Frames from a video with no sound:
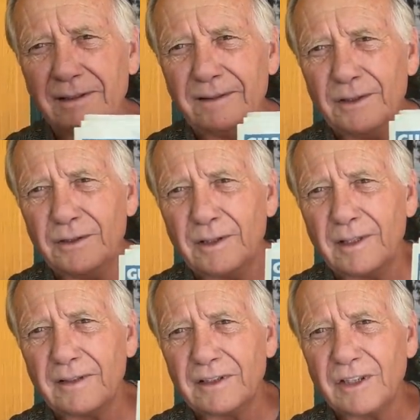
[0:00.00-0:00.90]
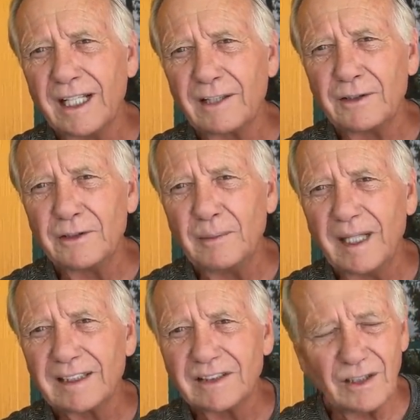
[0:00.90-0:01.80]
new to the channel or new to
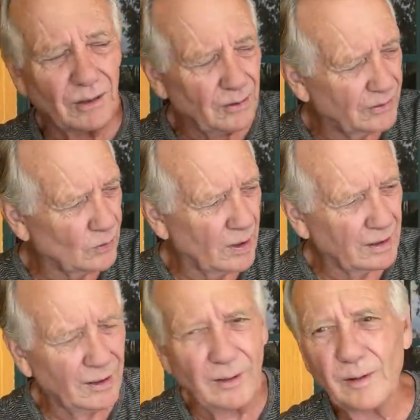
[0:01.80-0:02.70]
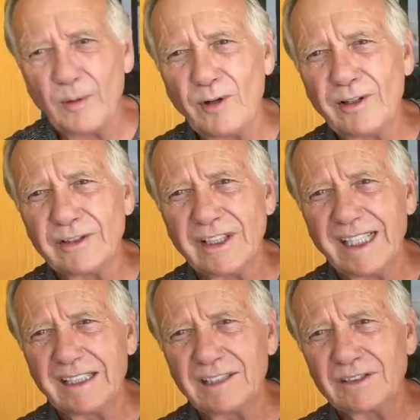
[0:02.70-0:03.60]
Mexico, the Guadalajara Reporter is an
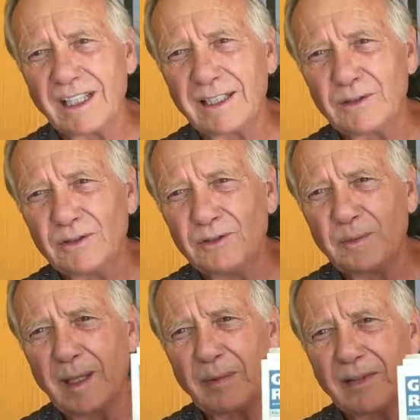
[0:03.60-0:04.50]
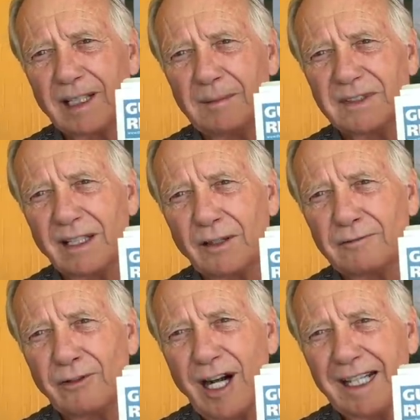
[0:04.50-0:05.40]
English language newspaper that comes out on
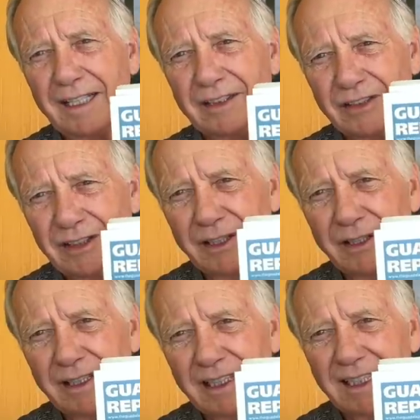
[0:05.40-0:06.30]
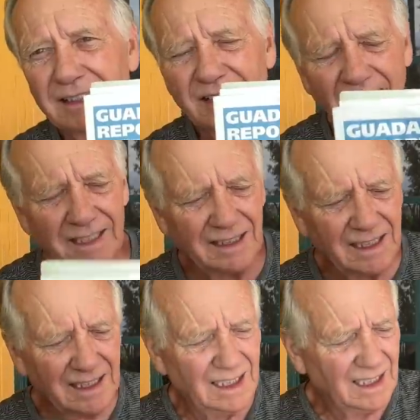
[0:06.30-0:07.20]
Fridays here at Lakeside.
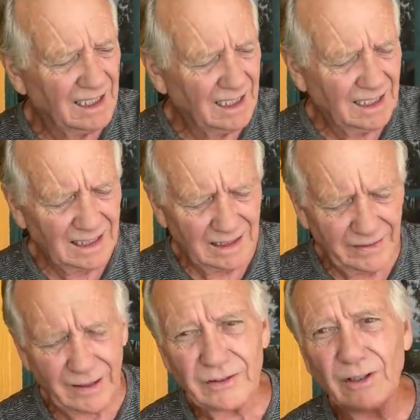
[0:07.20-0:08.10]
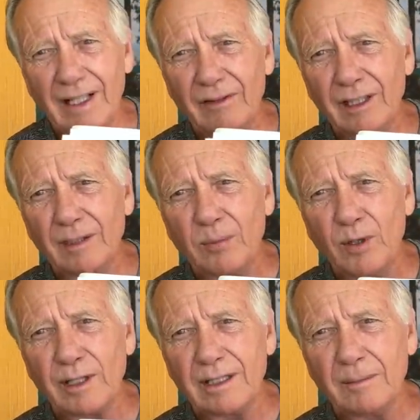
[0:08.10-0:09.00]
They also have a
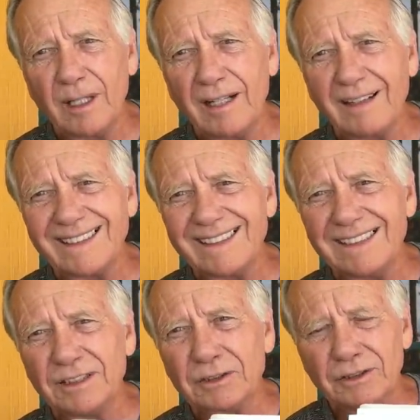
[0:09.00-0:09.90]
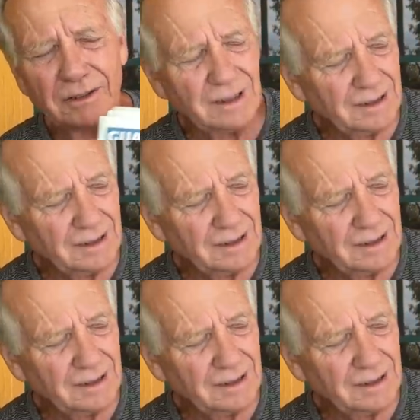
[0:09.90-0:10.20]
Puerto Vallarta issue.